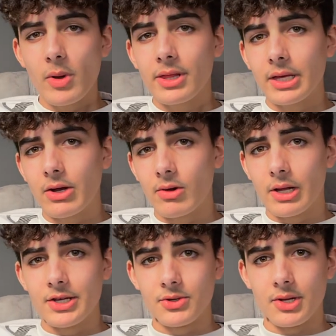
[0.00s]
may think it
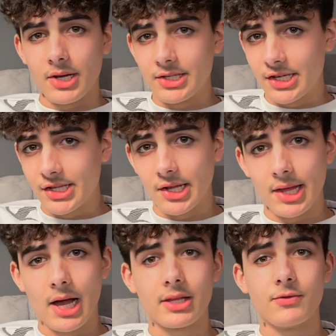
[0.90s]
relies on a consistently
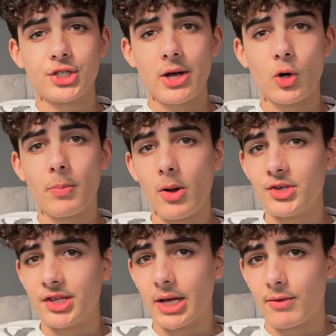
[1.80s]
active channel
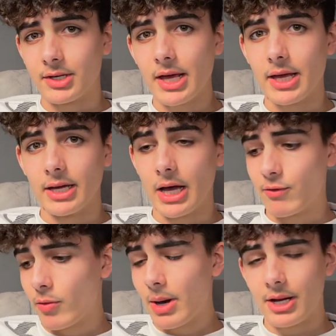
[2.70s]
posting every day and
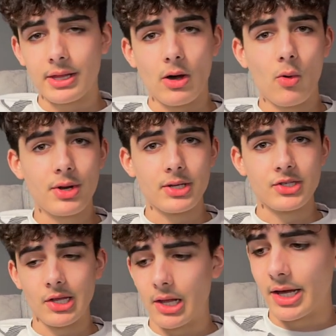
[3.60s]
reminding their audience
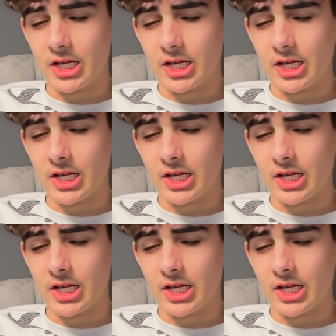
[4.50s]
to like